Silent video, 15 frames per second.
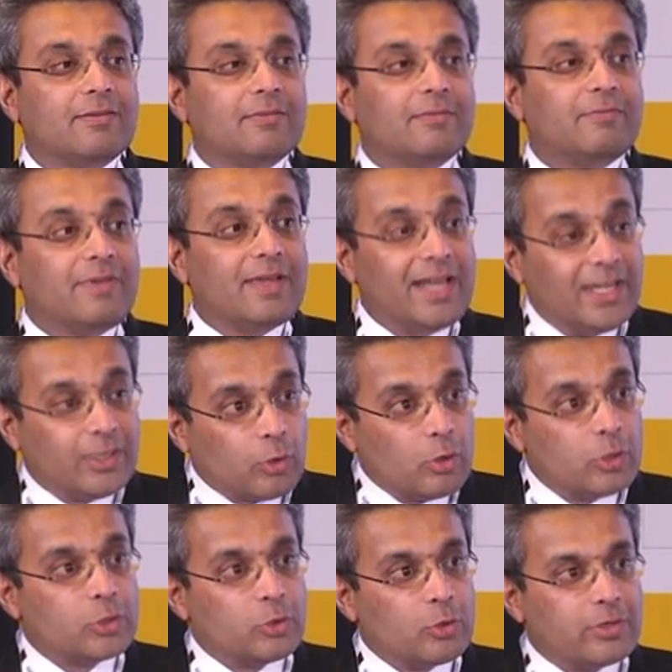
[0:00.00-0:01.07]
very
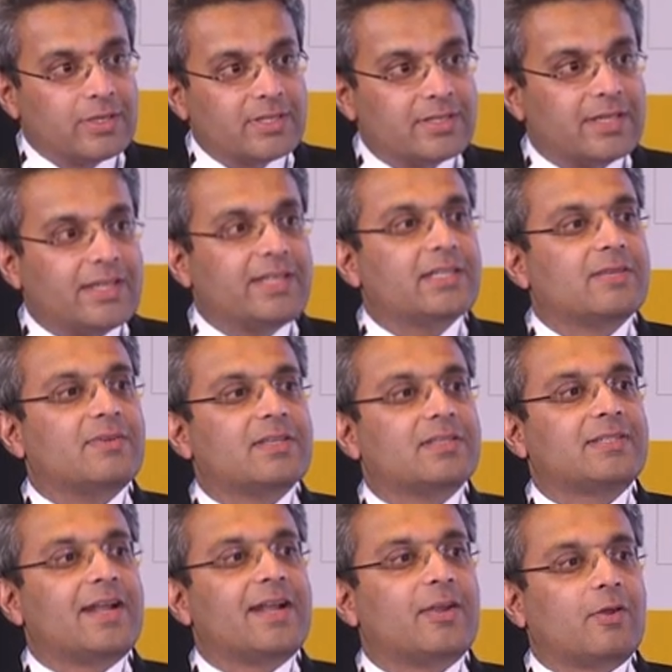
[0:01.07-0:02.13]
tall shoulders that each of us
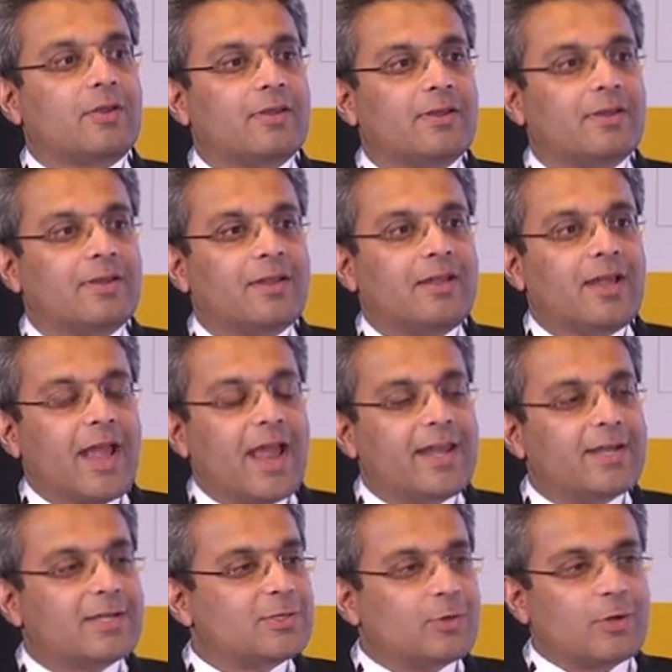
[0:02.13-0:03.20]
stand on.
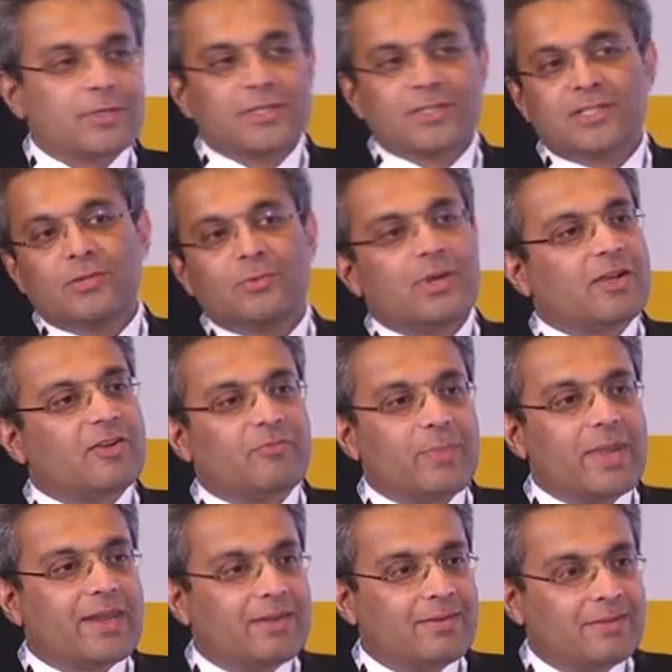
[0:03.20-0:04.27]
And it's not just the work of
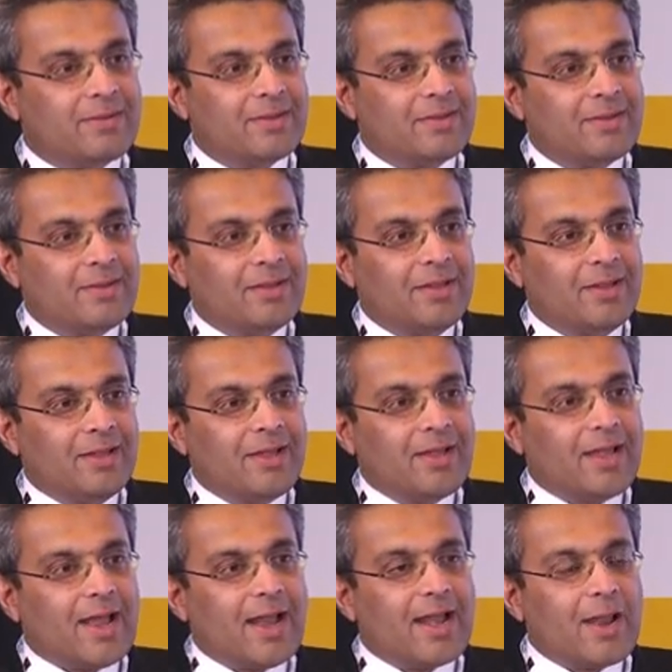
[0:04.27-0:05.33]
men.
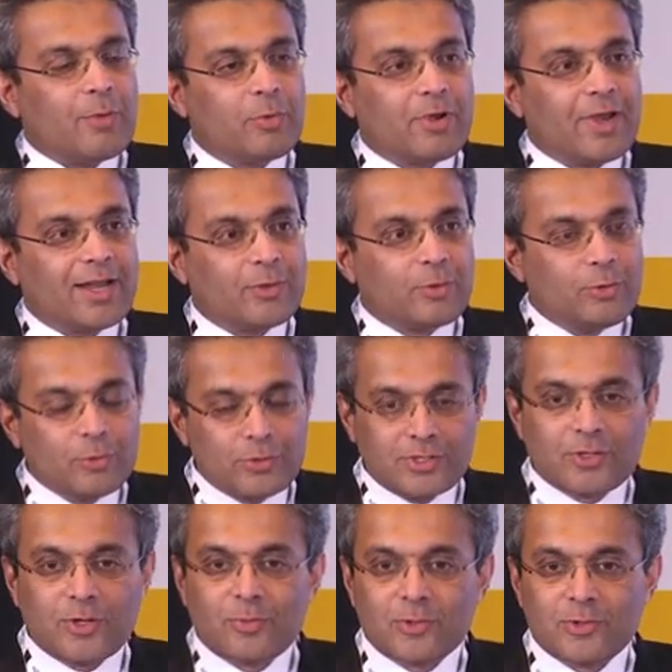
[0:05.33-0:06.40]
And I would like to use
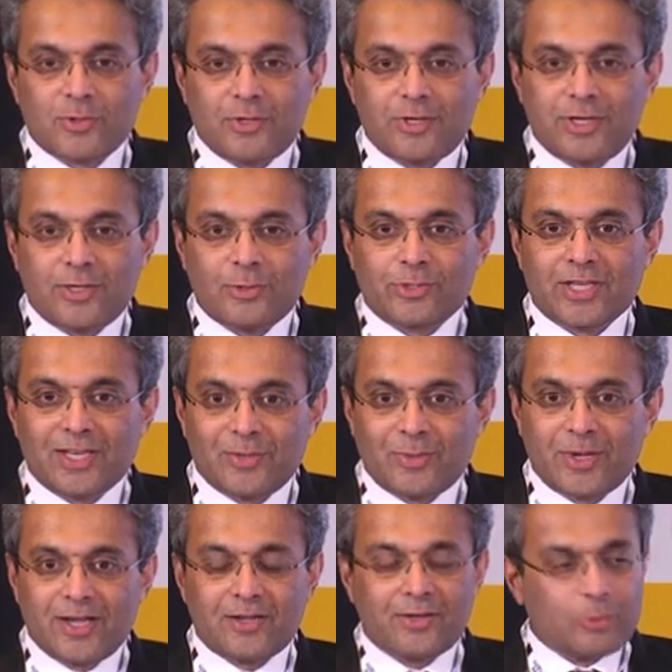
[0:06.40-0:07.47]
this opportunity to
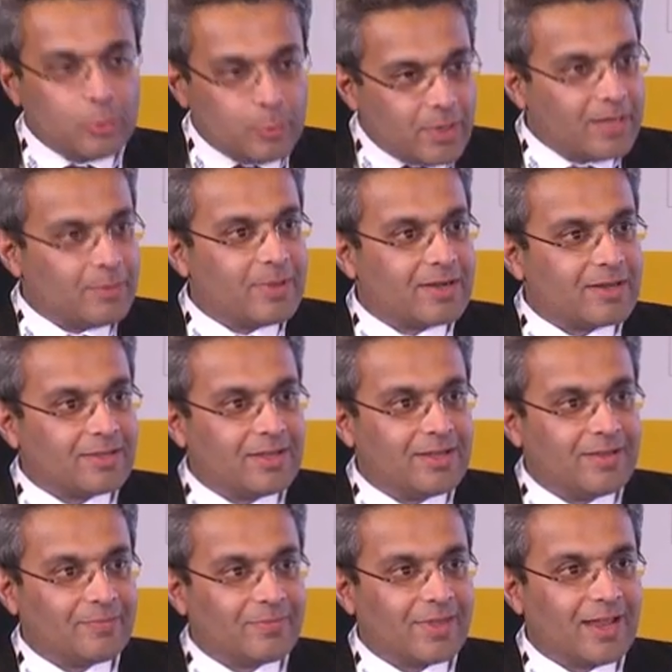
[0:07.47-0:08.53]
celebrate Ubhaya Bharati
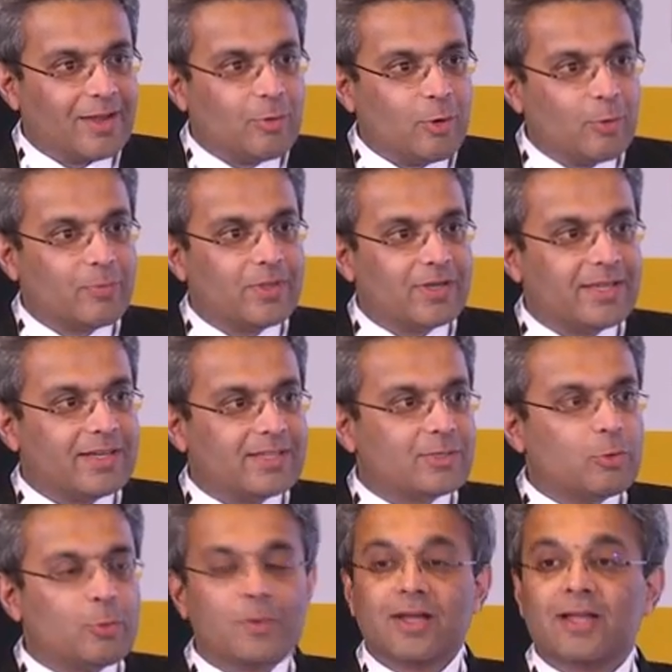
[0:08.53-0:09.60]
and hope that there is a
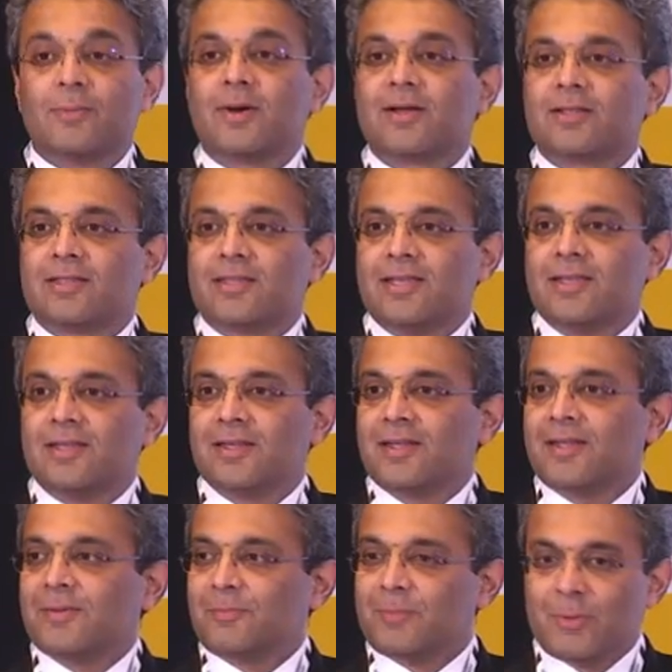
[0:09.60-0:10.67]
Ubhaya Bharati
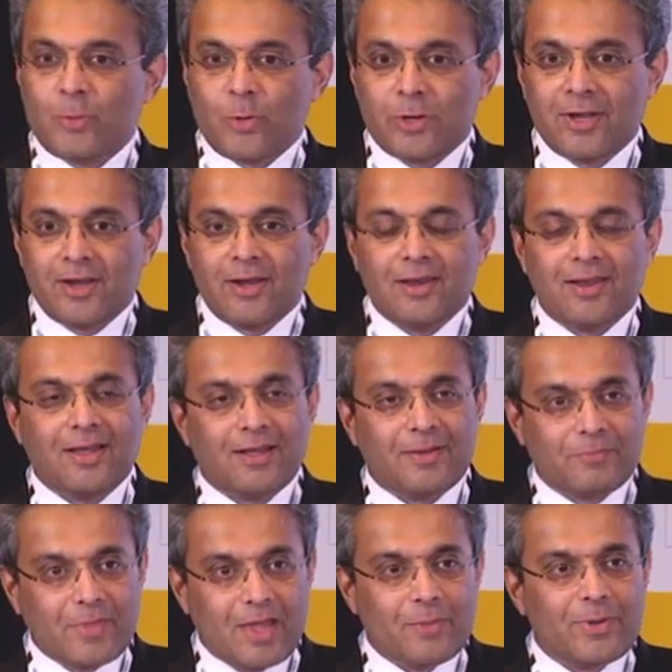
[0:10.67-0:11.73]
memorial
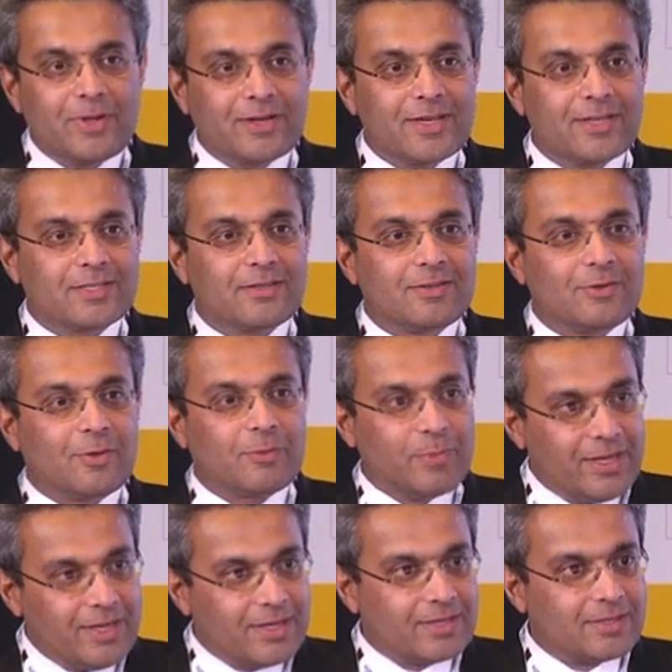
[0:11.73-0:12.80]
arbitration or
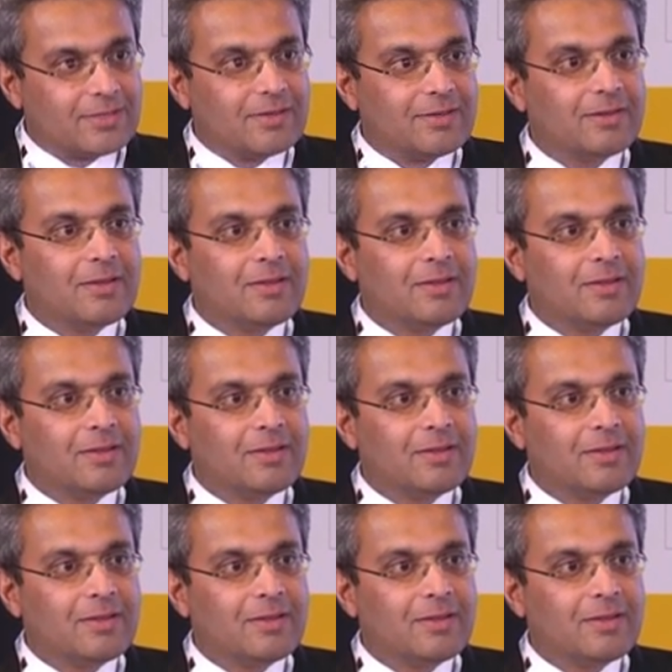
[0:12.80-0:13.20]
mediation